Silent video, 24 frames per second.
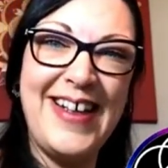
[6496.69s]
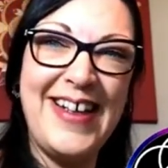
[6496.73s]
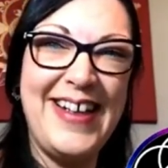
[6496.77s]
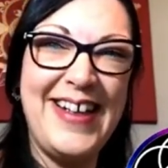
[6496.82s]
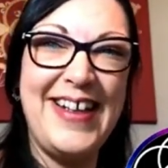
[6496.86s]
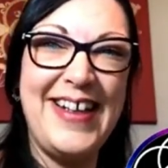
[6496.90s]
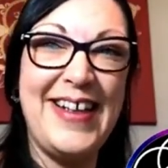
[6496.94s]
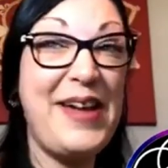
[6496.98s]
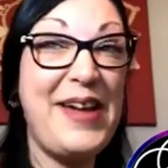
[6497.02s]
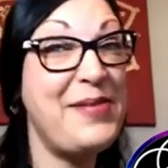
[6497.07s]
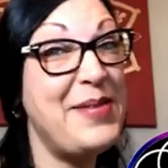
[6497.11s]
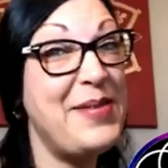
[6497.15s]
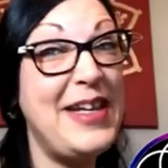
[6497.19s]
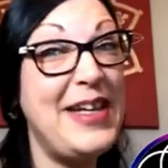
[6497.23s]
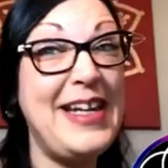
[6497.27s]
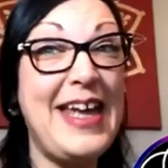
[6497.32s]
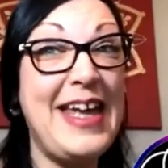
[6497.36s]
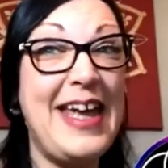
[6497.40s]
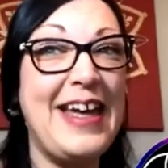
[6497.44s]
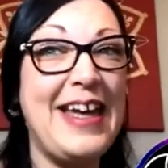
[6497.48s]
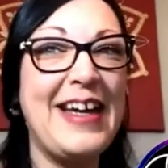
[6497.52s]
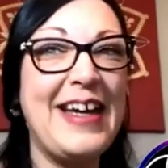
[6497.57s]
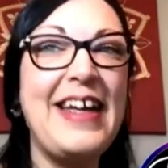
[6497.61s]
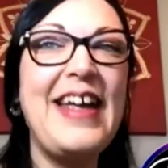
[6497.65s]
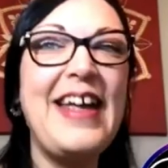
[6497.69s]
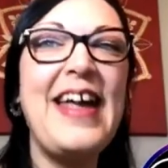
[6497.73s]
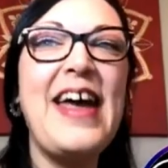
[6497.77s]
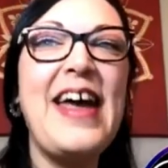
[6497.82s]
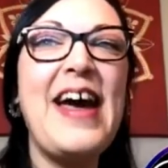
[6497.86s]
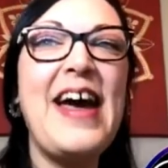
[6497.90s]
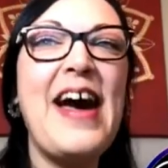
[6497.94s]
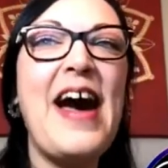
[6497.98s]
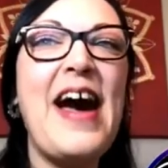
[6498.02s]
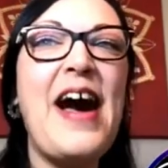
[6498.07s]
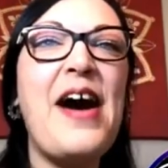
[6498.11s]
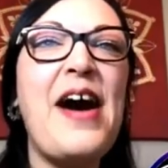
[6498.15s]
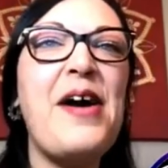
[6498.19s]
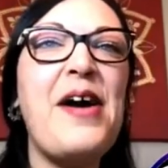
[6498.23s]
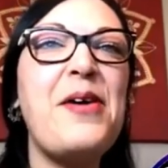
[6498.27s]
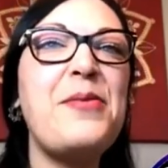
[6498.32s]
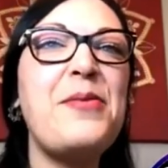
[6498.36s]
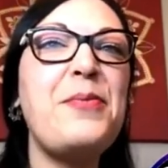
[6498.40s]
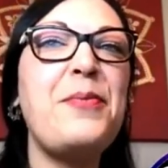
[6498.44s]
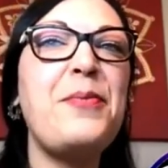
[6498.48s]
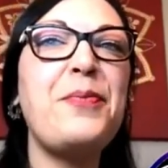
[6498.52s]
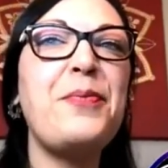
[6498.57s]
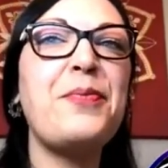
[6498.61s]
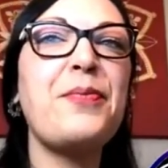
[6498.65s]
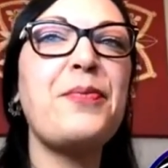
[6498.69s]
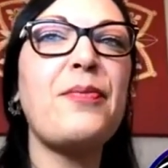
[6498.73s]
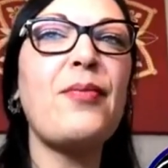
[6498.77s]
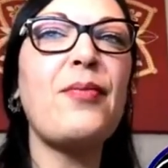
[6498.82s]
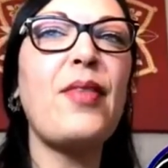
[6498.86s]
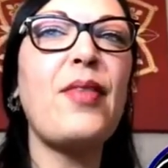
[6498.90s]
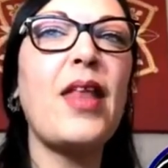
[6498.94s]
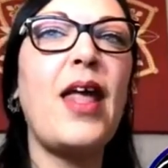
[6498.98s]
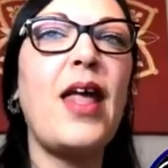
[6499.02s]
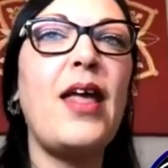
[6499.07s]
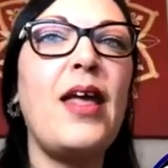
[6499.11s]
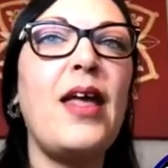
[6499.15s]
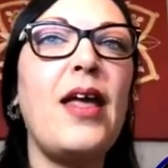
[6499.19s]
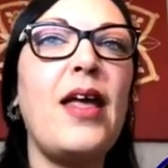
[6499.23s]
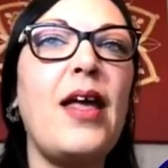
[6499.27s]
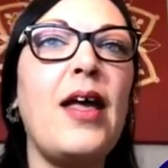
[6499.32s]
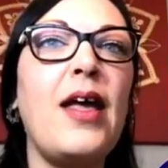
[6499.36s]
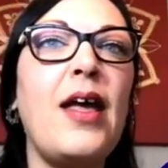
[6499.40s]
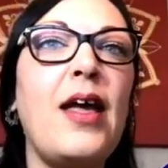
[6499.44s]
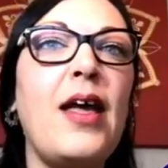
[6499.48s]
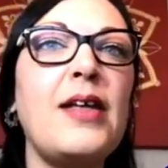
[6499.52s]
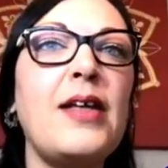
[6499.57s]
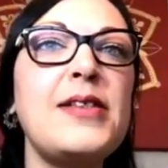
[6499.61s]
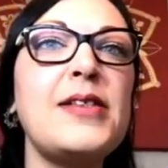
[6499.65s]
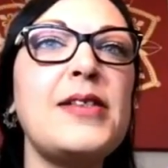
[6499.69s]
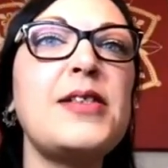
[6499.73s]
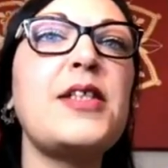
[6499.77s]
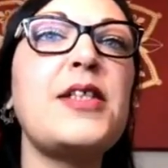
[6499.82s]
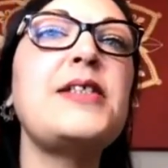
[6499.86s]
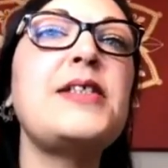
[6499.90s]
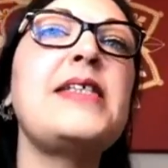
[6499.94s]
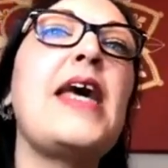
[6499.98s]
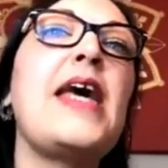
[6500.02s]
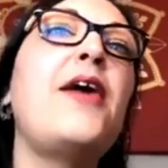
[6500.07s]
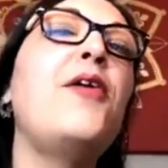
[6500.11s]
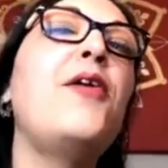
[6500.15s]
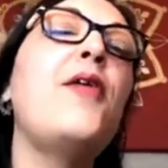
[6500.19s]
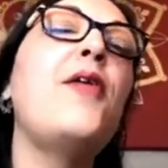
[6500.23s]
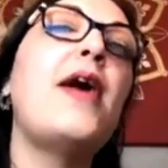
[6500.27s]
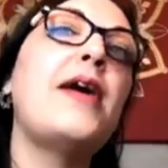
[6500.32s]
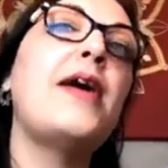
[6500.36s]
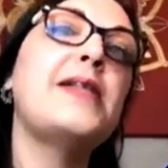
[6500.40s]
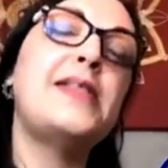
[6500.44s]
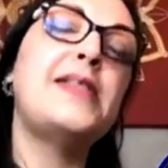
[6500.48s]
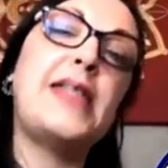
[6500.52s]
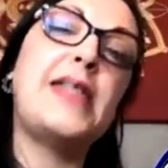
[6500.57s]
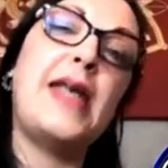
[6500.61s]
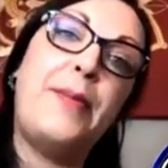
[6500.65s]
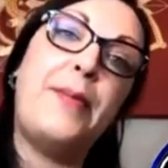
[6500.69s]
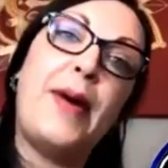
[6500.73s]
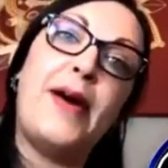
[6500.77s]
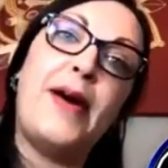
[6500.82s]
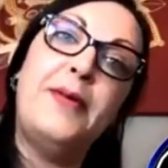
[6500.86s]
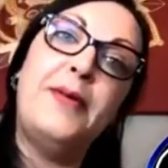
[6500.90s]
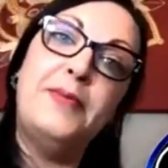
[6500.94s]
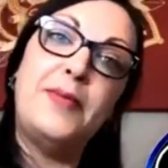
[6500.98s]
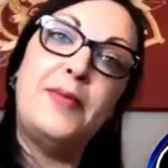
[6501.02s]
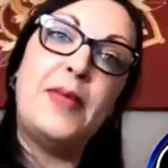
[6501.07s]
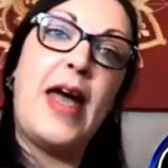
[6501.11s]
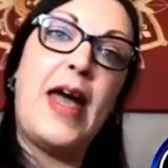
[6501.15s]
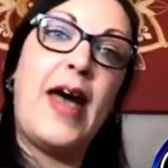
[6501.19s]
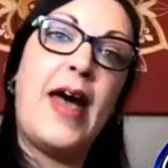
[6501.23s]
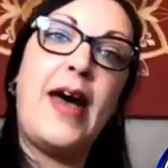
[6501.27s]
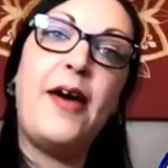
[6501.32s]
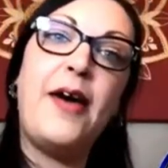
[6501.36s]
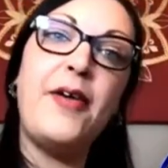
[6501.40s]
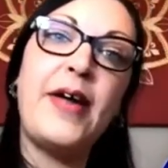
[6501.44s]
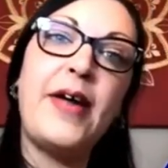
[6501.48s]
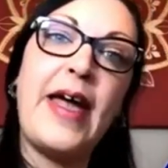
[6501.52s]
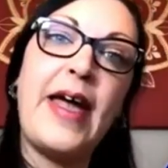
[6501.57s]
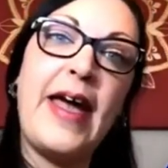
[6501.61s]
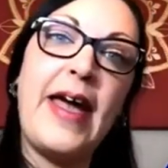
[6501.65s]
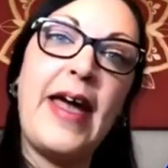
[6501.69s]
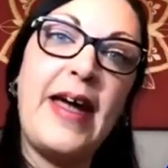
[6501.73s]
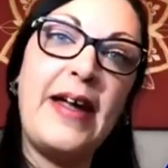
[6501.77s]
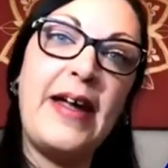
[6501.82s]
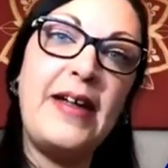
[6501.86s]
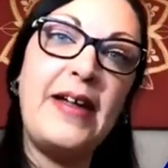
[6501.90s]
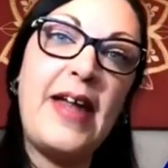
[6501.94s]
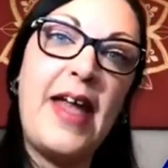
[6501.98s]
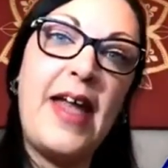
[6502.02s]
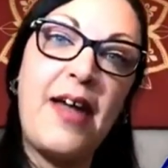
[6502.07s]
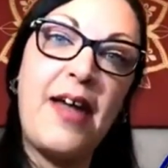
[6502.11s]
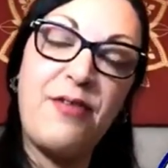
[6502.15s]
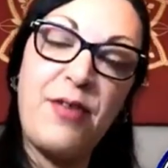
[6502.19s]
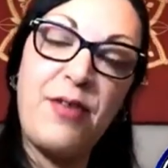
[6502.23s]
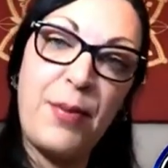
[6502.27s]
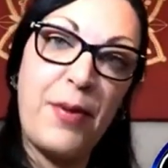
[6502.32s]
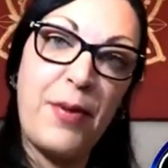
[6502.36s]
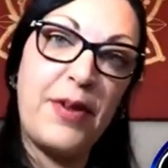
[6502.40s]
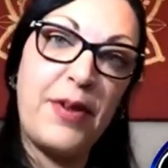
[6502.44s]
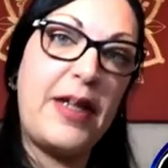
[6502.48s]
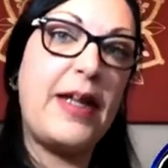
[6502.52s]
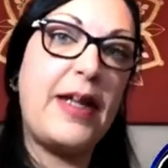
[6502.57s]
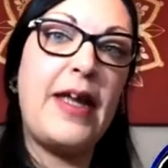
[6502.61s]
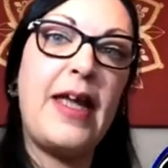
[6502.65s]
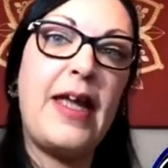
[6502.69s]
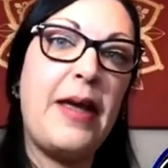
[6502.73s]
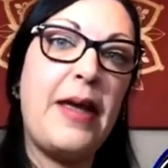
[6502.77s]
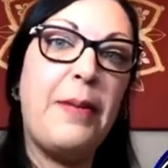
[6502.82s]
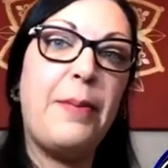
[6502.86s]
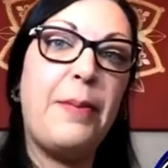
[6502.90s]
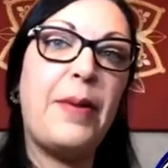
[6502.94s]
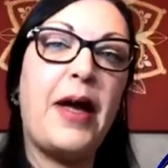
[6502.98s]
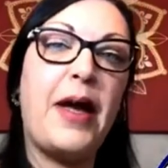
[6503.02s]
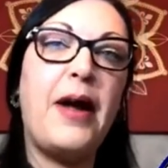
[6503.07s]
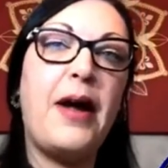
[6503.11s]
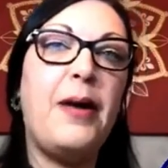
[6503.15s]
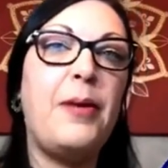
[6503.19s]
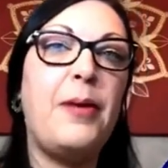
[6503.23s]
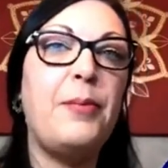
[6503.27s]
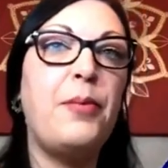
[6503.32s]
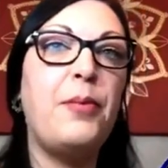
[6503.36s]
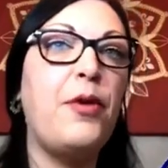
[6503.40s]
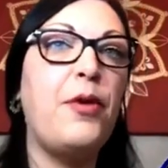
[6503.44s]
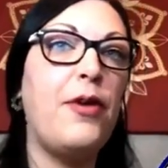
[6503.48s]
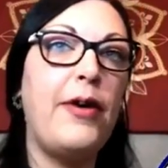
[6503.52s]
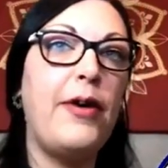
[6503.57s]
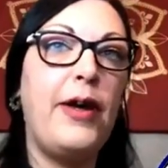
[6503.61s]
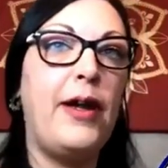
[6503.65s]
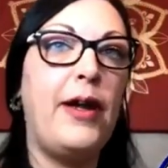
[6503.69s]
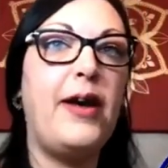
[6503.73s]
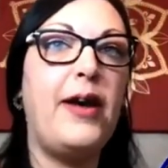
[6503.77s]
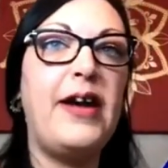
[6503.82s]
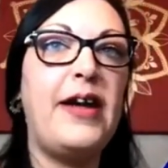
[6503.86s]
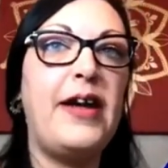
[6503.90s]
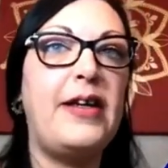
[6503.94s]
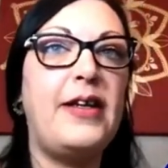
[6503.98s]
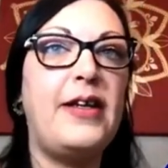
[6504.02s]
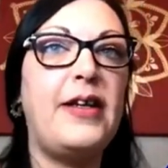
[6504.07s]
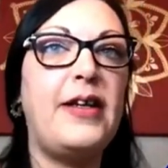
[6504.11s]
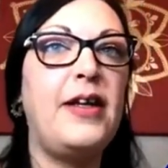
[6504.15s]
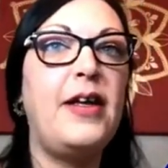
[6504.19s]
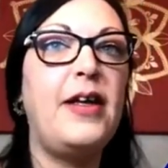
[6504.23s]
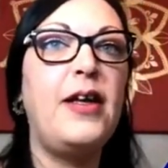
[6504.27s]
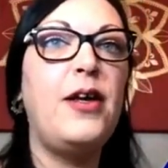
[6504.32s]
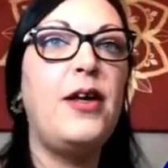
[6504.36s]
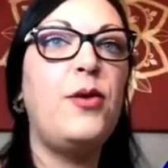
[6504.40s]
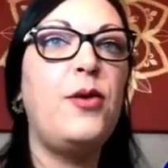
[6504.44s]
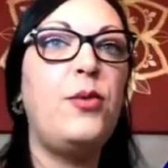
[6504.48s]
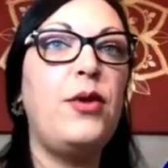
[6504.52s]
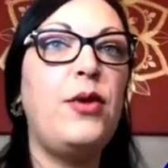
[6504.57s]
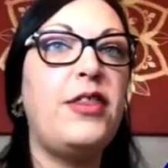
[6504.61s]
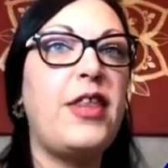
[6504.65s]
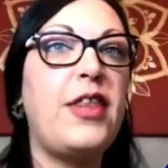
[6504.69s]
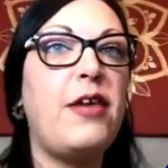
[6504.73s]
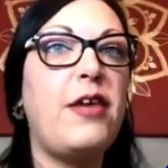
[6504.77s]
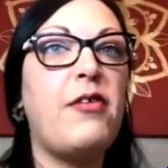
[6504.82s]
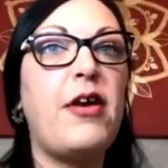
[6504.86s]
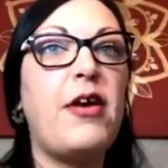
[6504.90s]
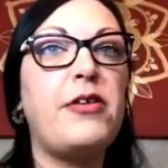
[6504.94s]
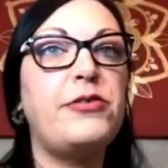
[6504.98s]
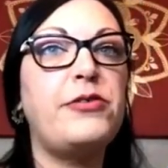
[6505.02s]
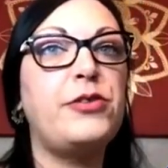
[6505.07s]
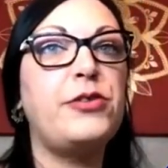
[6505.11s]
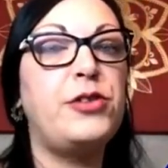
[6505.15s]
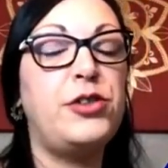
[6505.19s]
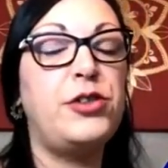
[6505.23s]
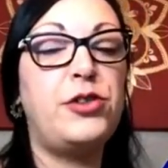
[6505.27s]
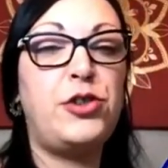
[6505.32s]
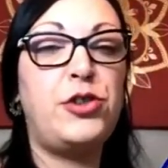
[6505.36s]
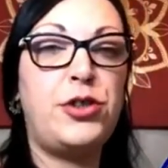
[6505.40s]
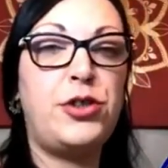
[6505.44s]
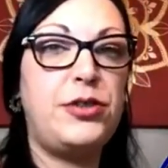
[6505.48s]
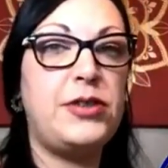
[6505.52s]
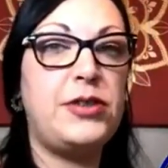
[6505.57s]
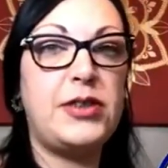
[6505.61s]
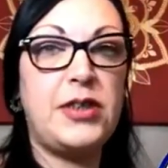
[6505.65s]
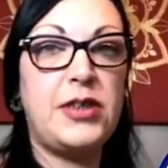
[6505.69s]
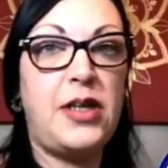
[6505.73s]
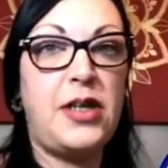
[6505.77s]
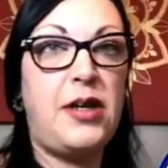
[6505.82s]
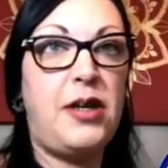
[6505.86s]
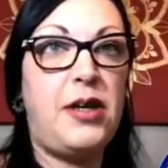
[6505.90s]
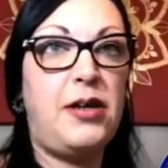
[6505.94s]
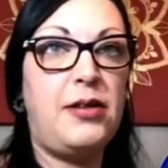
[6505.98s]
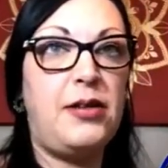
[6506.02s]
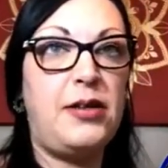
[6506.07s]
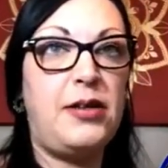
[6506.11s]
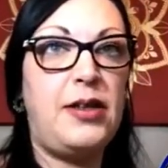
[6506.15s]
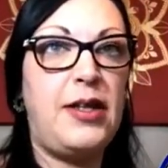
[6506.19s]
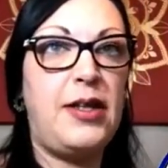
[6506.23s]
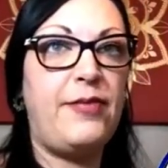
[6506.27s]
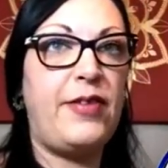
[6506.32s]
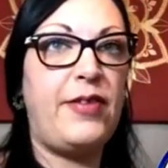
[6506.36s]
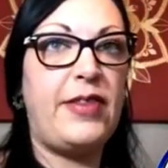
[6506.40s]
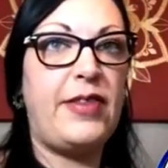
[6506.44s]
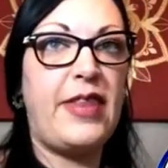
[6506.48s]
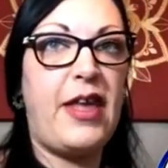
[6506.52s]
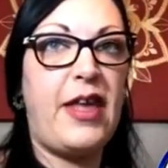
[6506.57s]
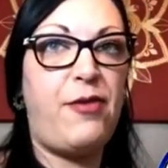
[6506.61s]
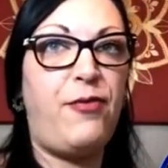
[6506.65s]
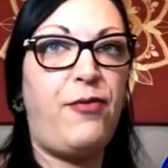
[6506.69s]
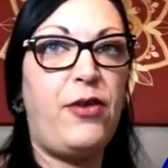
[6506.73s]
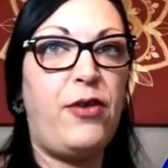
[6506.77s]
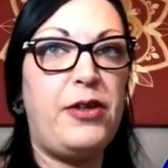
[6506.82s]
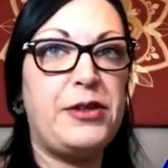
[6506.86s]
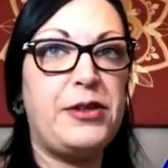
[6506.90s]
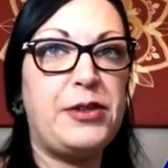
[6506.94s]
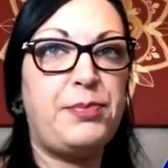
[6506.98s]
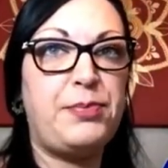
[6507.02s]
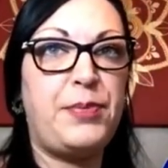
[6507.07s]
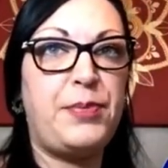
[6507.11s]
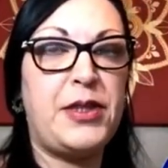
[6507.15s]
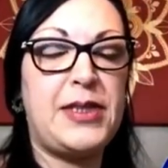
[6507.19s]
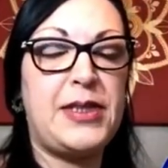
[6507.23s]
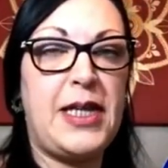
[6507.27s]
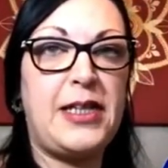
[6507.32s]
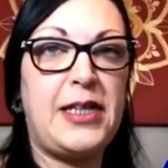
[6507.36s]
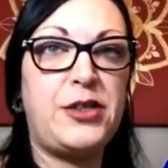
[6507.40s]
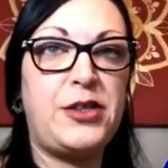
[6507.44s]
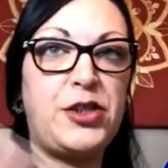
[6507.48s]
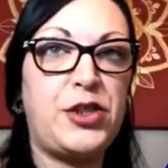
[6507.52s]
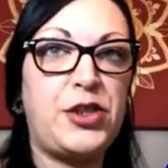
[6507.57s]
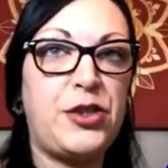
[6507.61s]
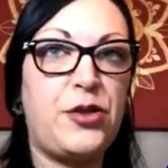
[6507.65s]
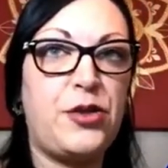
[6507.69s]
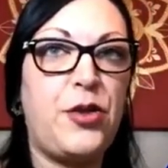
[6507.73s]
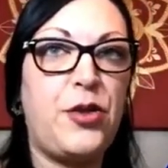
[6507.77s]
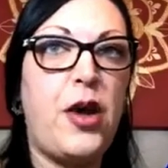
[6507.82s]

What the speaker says: I mean it. Um, so tell us, Ebba, how can everybody here become more aligned with their own true star, living their fullest potential?